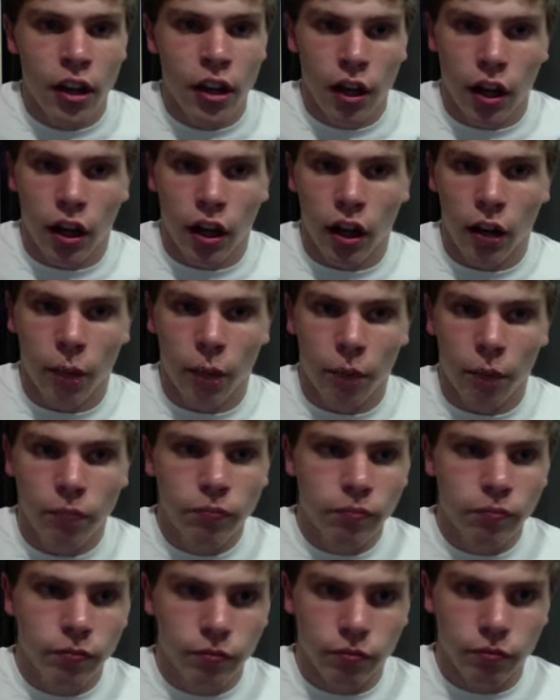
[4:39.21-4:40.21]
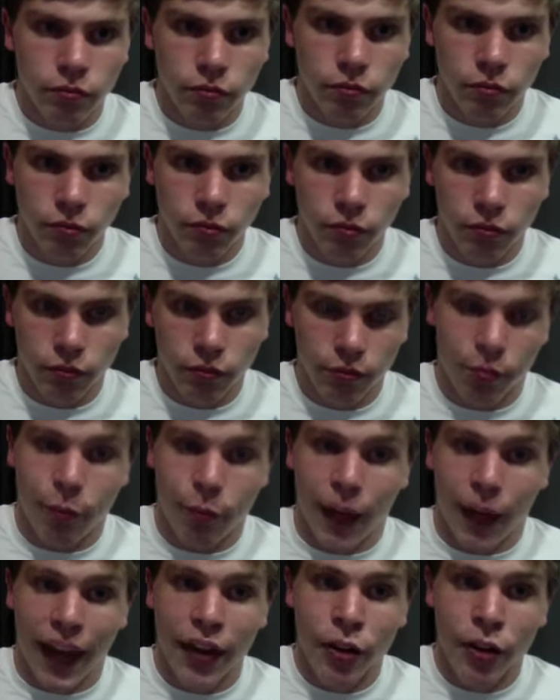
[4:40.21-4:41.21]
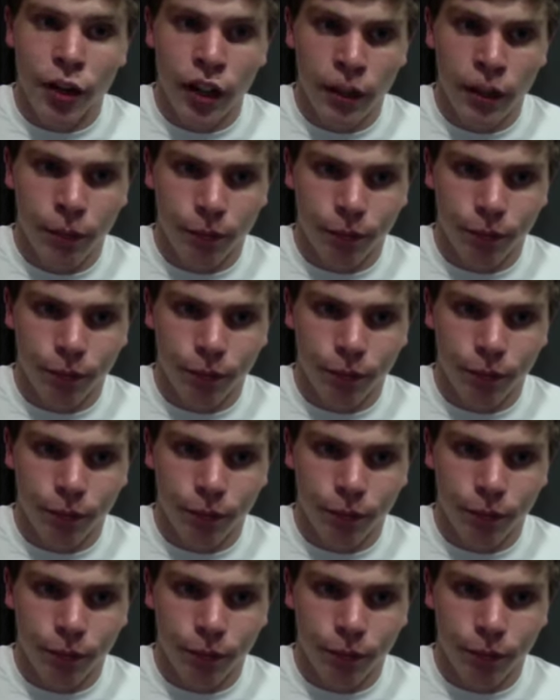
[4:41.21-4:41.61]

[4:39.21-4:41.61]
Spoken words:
Um, Battery,